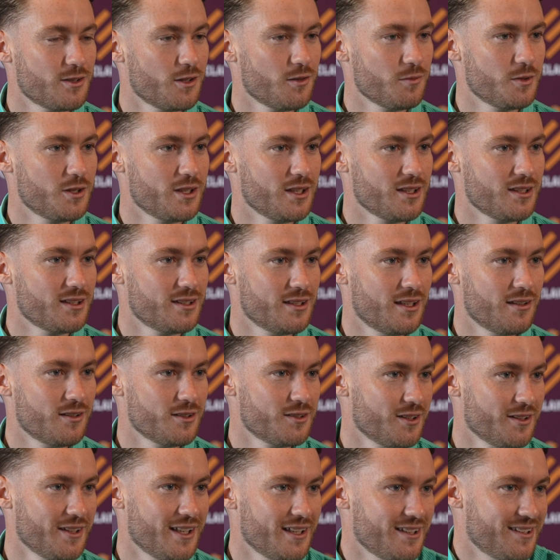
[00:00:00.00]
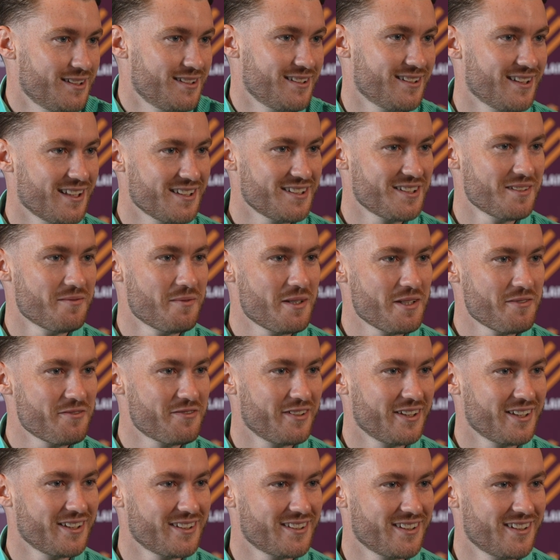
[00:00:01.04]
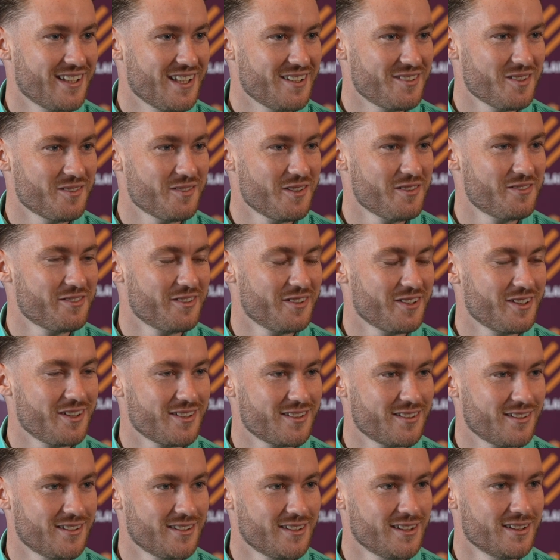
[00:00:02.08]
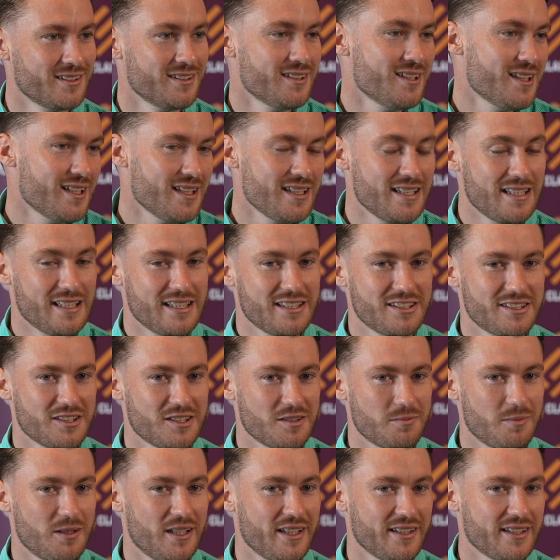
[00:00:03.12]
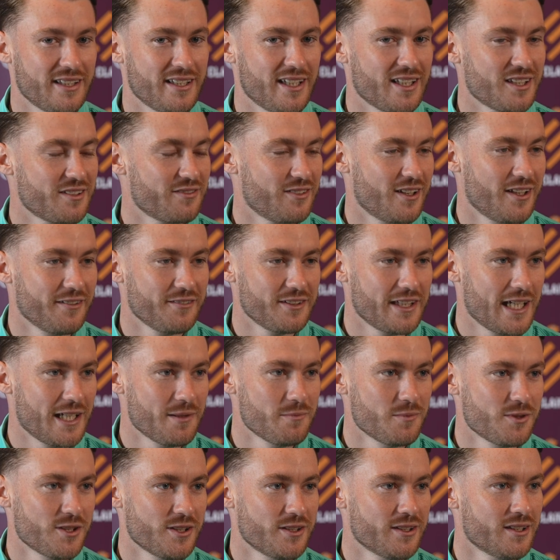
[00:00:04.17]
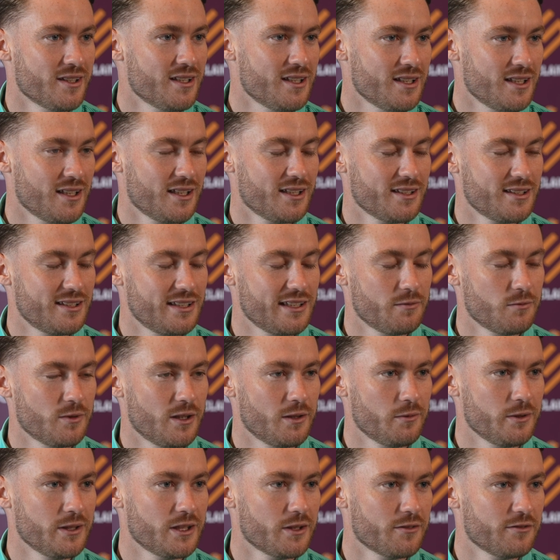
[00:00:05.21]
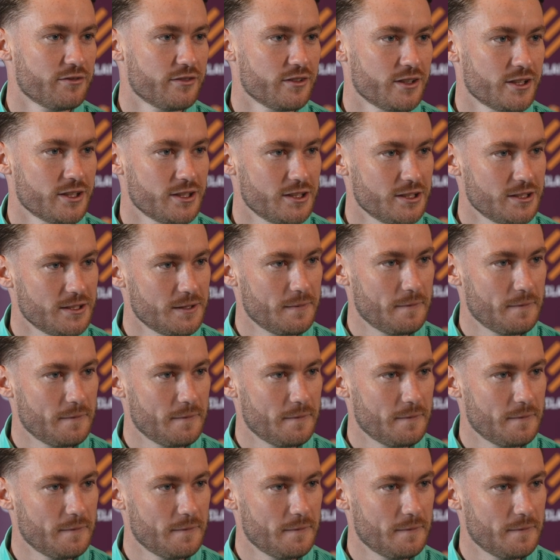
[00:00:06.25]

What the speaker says: top six now, so that's the main thing. So that's what we're focused on, is just playing the next five games and seeing where we can finish.